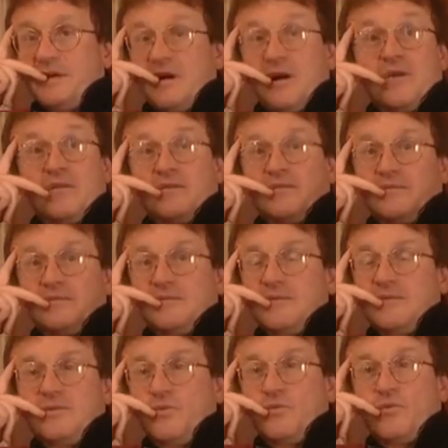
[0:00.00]
on
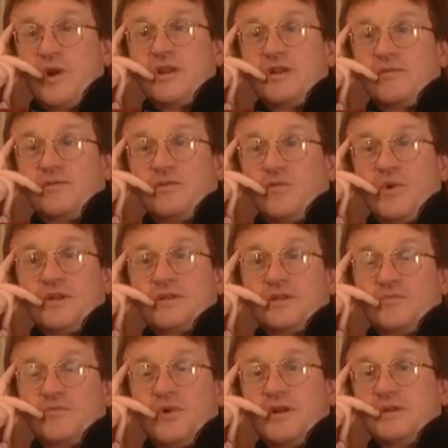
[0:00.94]
wonderful
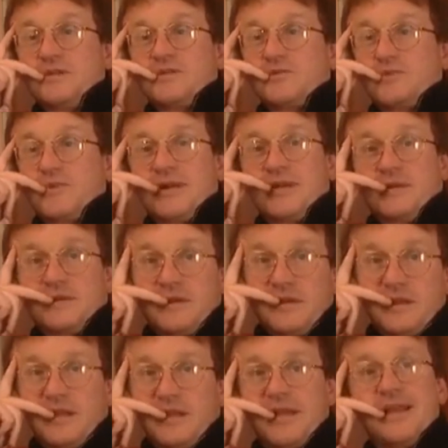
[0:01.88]
one-to-ones when
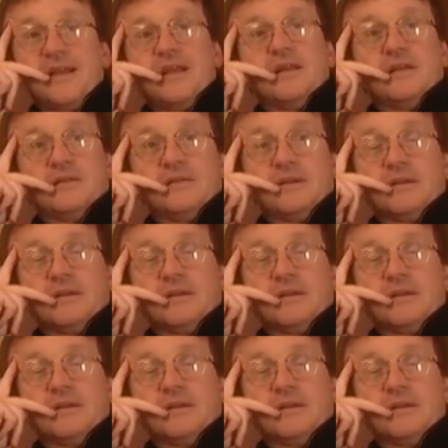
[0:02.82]
he